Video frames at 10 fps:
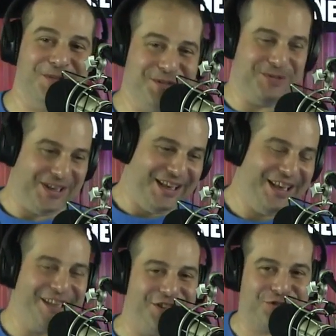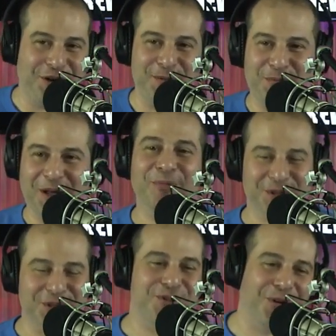When you describe the problem
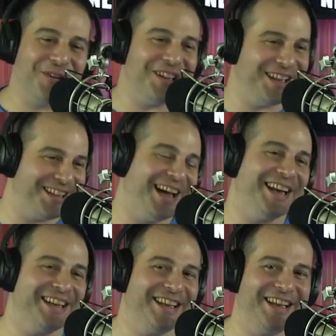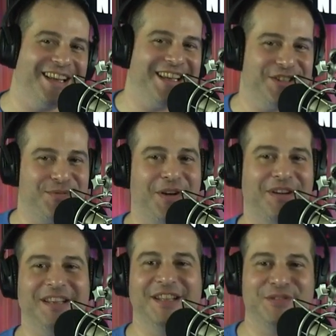with a story like that, uh, it's
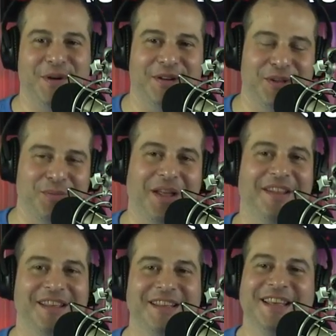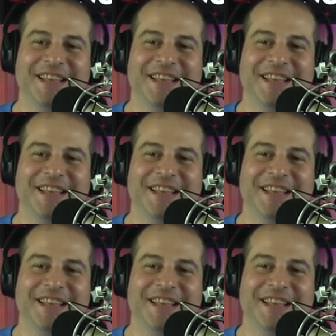very it's very compelling.